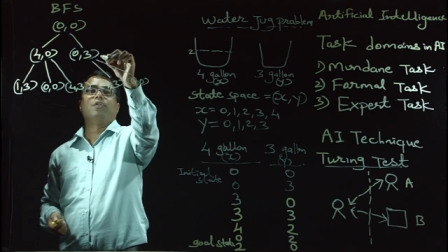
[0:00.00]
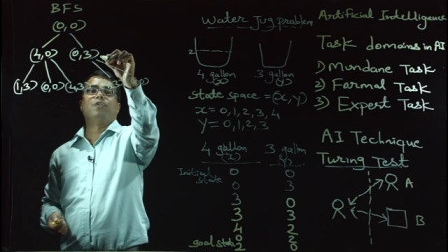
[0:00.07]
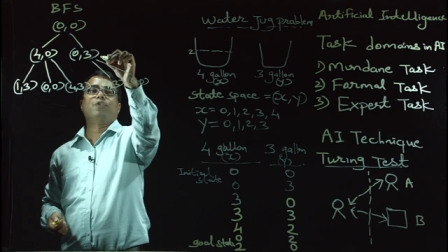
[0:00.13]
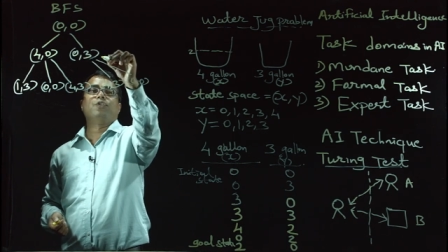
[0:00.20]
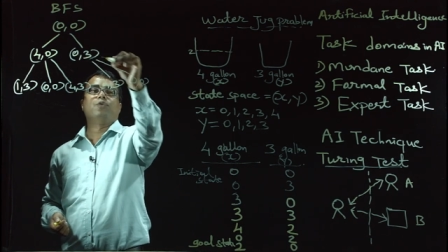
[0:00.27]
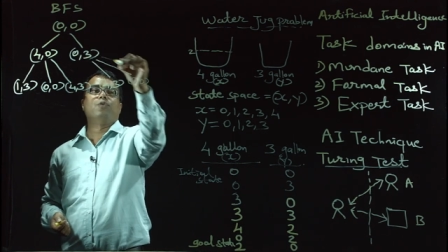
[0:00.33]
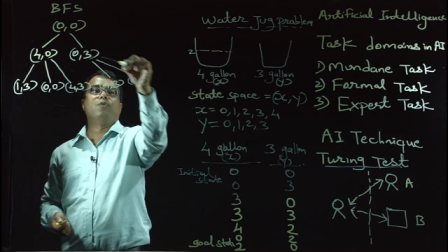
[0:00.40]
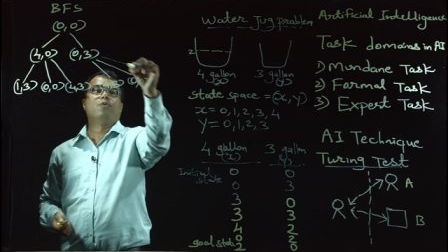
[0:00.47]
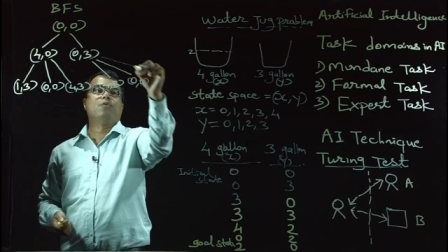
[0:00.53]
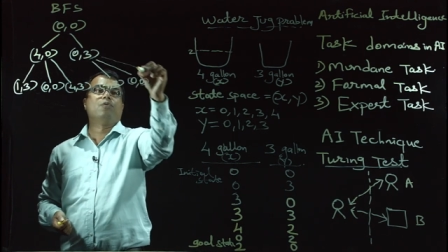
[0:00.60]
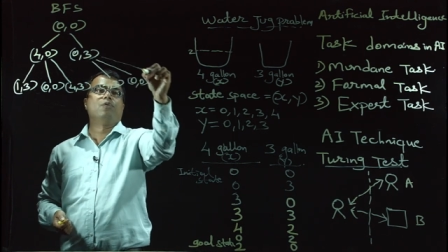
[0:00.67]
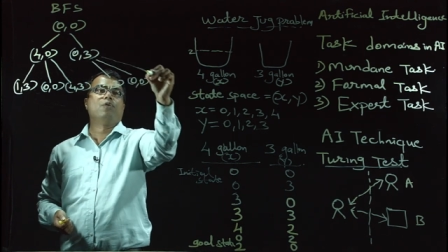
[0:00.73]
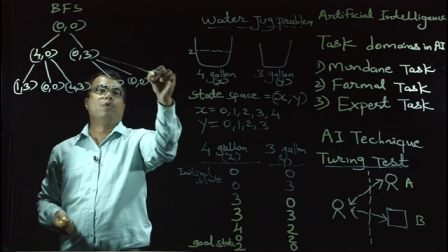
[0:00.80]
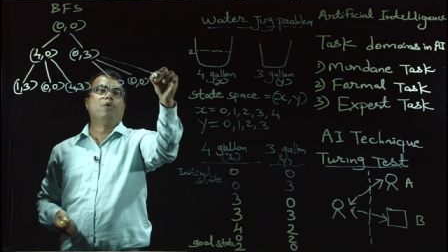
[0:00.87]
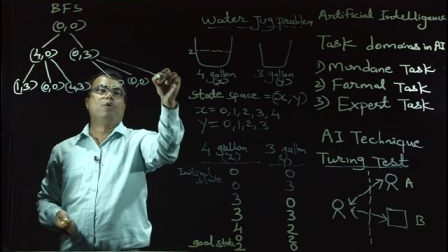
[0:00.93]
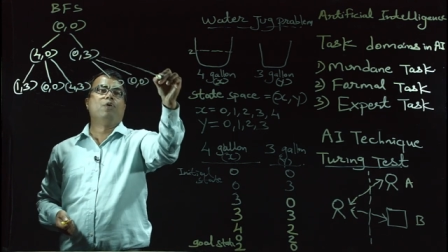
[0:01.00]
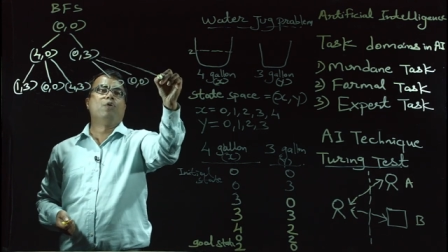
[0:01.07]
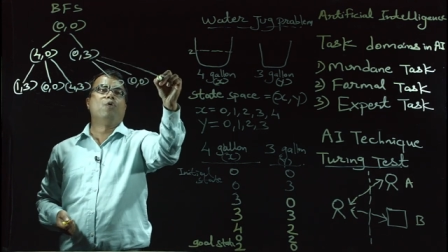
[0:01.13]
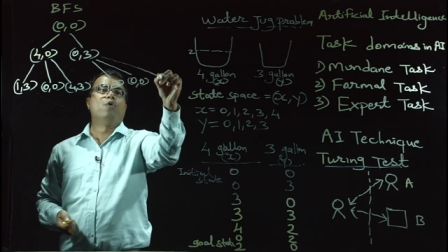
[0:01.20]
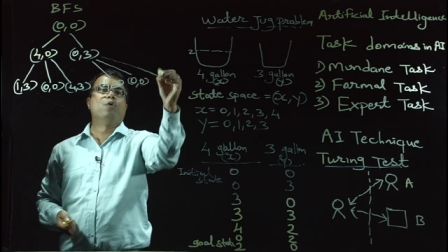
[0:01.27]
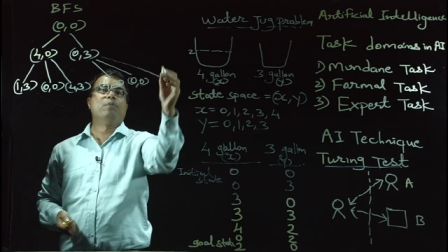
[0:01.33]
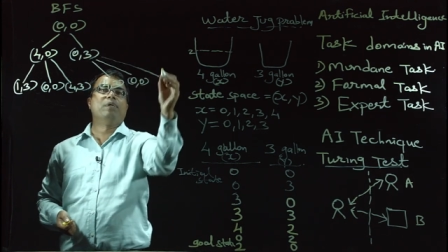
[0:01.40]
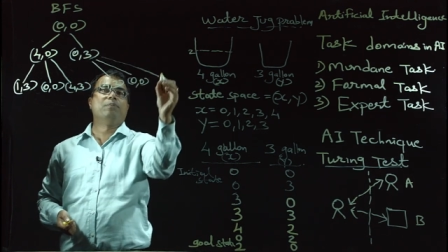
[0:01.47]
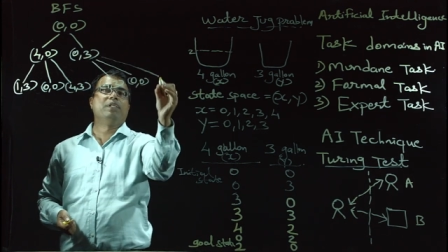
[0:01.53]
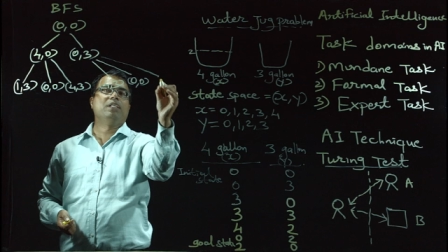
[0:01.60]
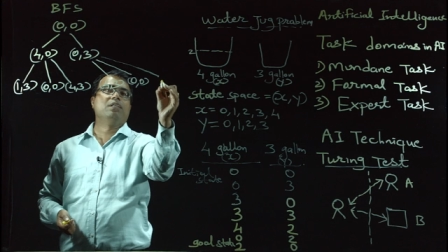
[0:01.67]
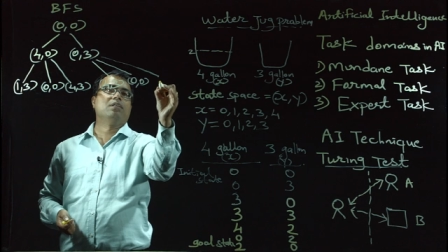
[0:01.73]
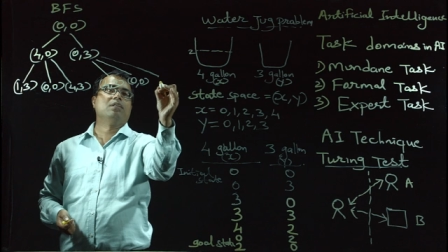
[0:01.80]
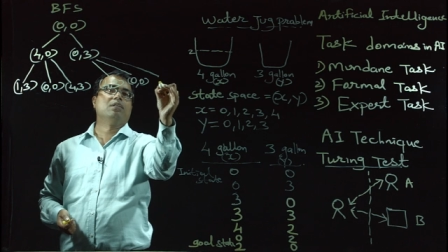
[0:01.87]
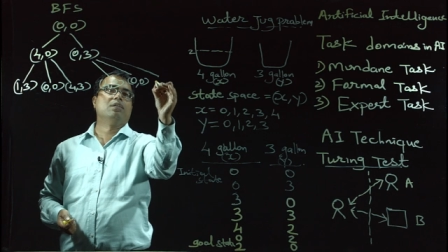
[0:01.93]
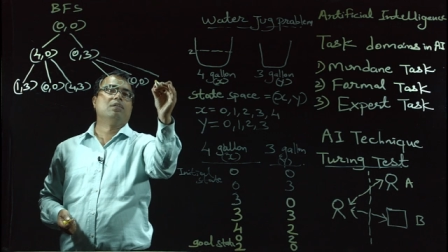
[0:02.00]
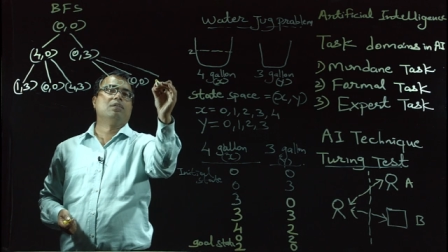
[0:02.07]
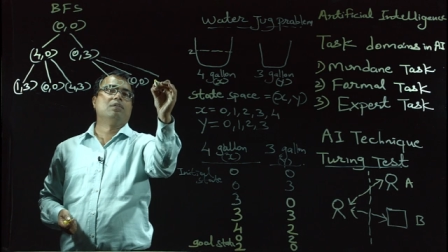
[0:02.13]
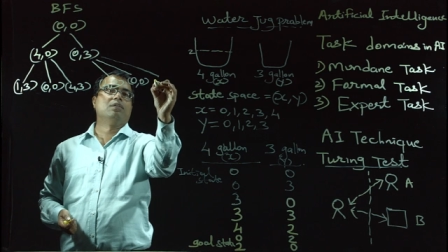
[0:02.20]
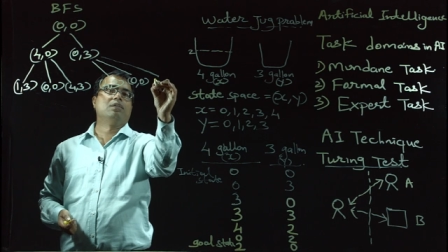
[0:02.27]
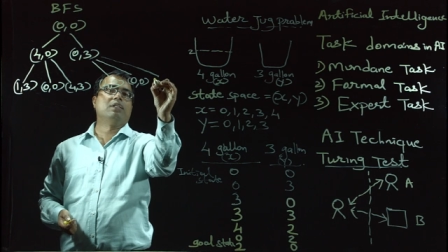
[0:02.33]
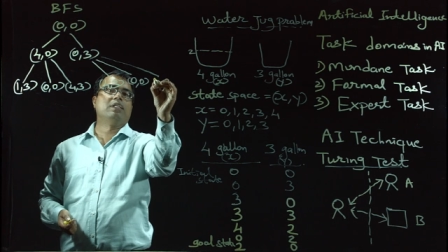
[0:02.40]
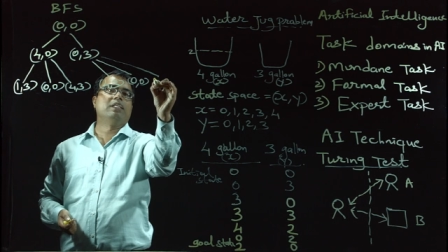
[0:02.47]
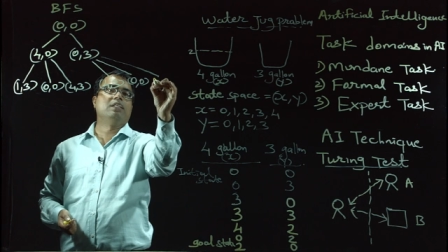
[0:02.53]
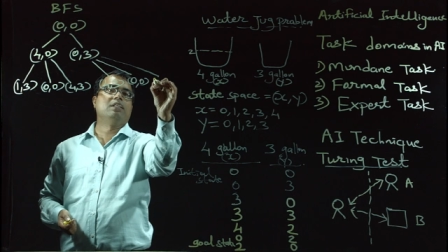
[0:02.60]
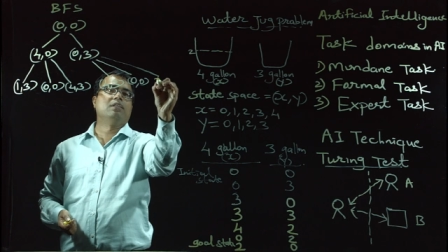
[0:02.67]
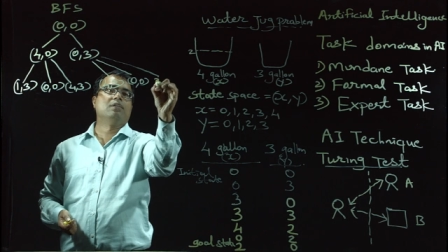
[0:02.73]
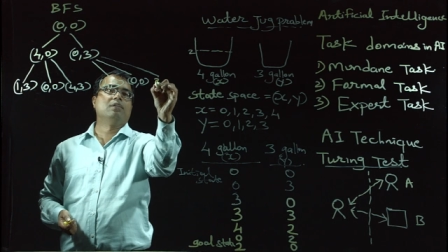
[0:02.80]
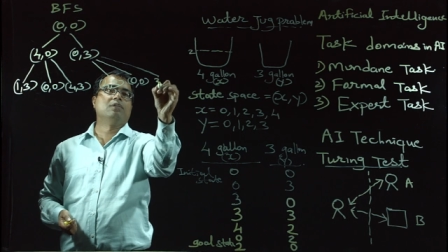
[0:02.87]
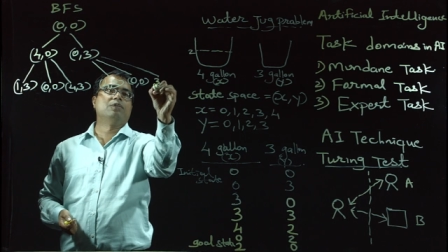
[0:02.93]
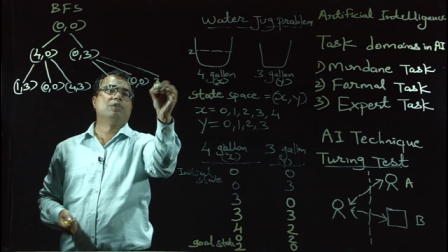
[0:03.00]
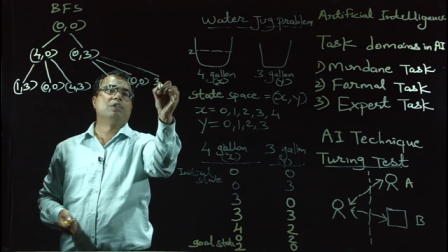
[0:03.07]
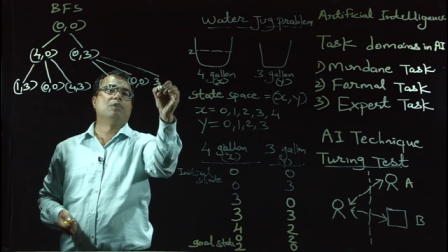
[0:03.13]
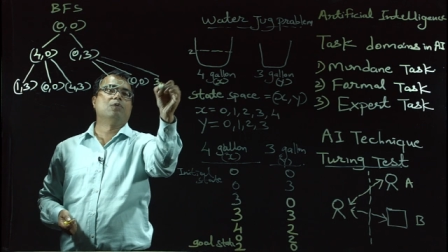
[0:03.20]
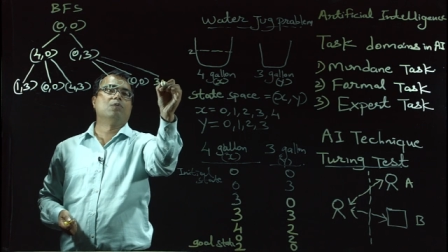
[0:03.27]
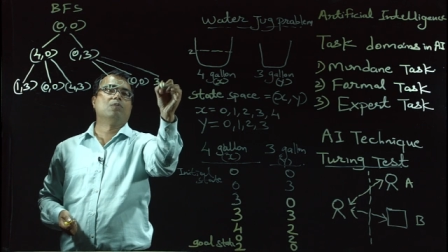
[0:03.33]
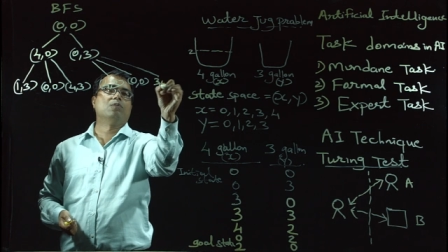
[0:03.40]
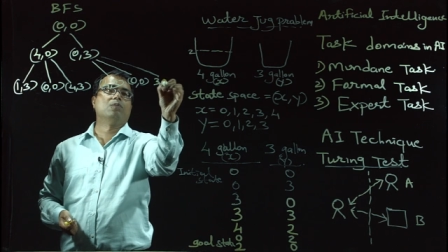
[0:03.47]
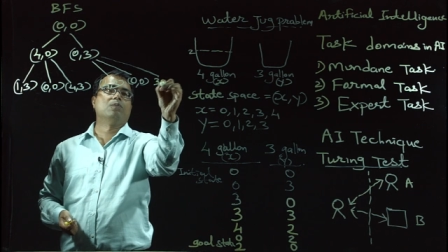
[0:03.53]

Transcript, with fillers: So, node may be 3 0.